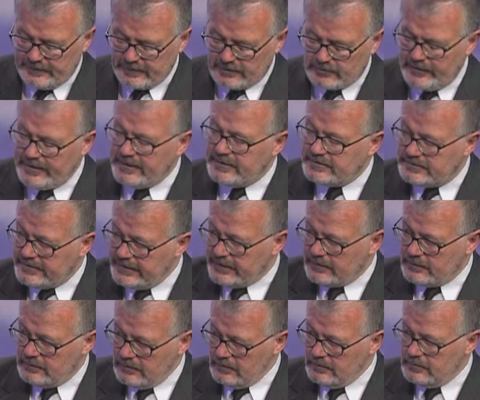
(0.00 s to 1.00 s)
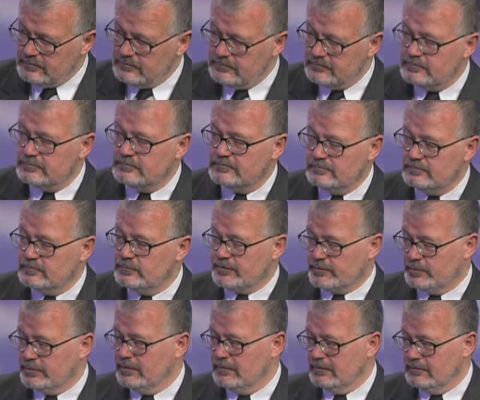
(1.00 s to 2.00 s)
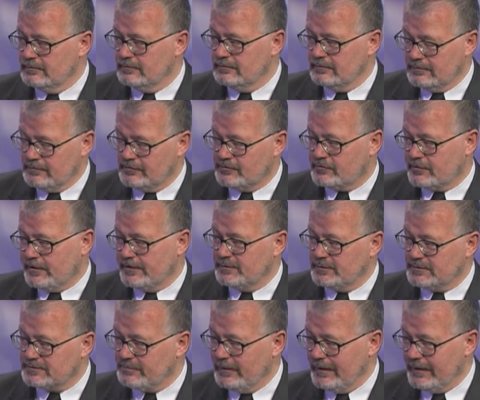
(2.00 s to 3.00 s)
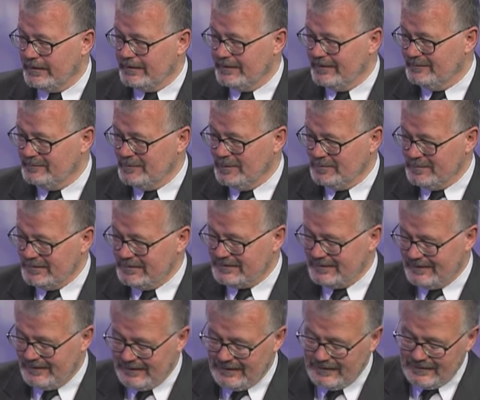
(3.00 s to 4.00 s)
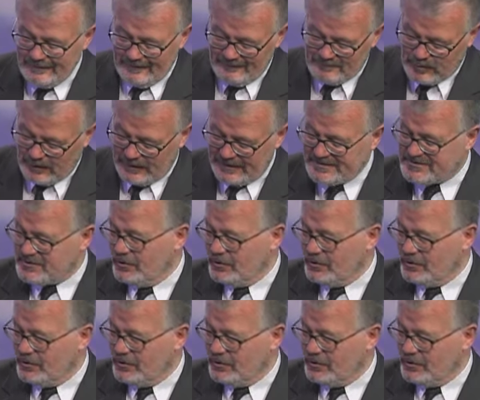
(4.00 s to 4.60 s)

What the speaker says: the Green Deal, which we'll try to explain in a moment, applies